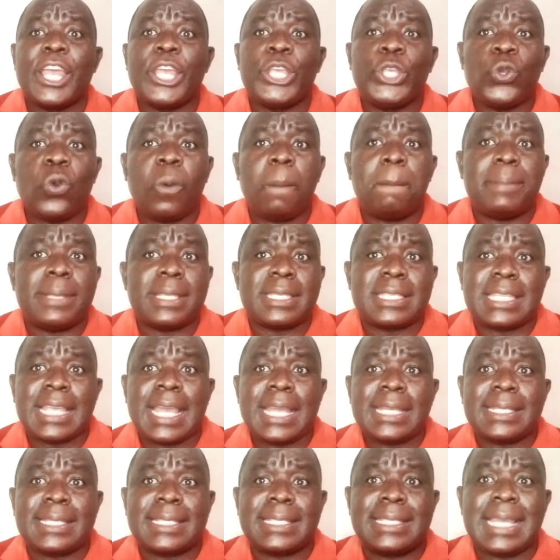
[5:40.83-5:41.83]

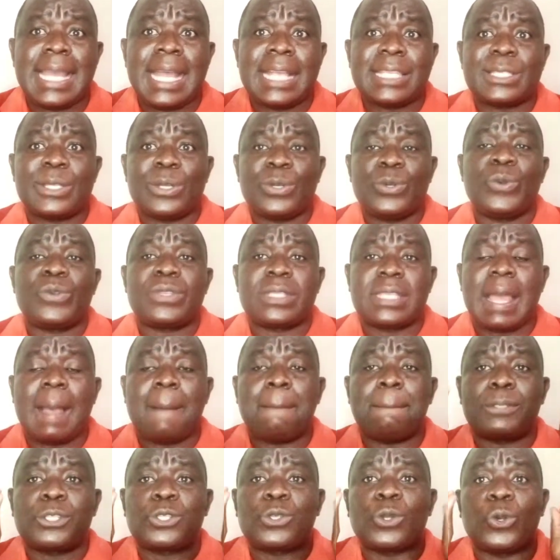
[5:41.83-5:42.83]
UBZ just looks
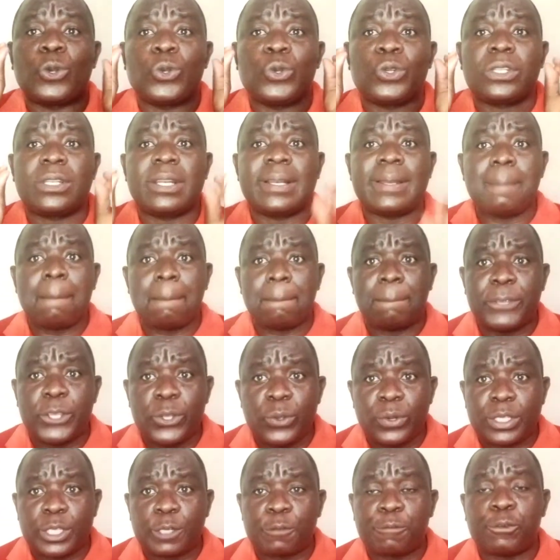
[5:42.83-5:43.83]
absolutely
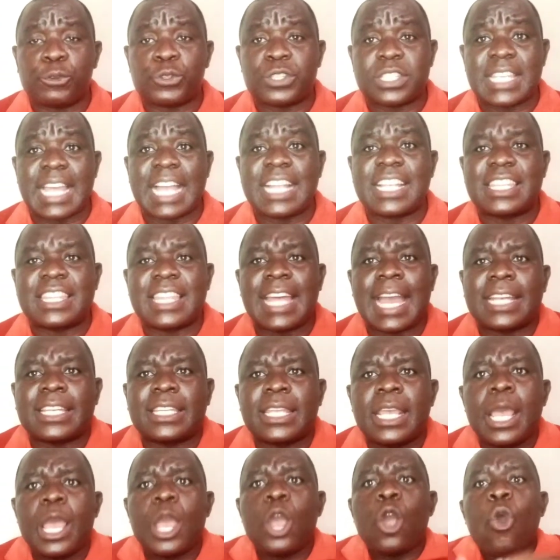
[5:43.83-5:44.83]
beautiful, such
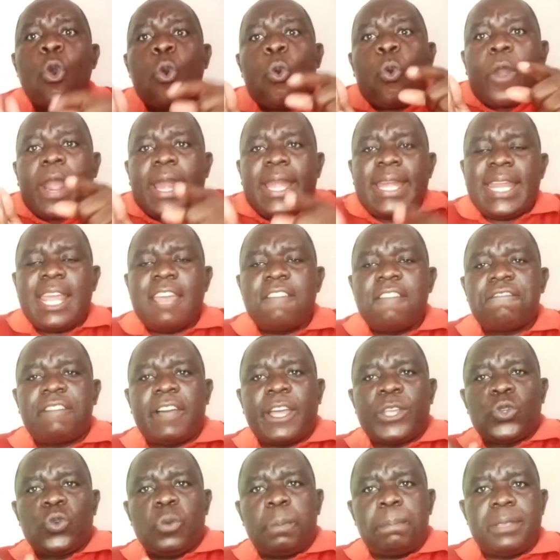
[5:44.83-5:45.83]
that
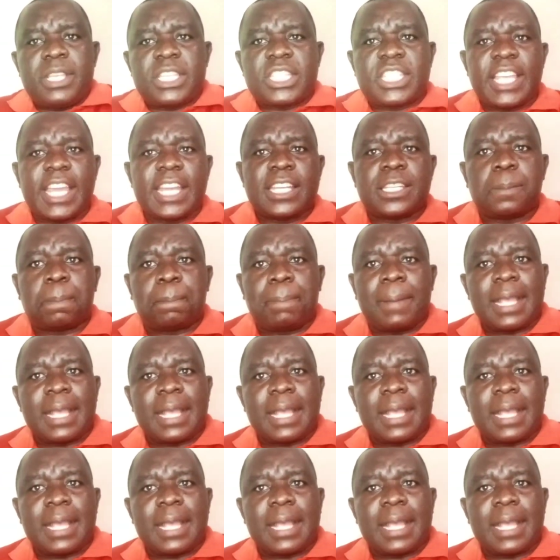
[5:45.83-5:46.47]
whenever UBZ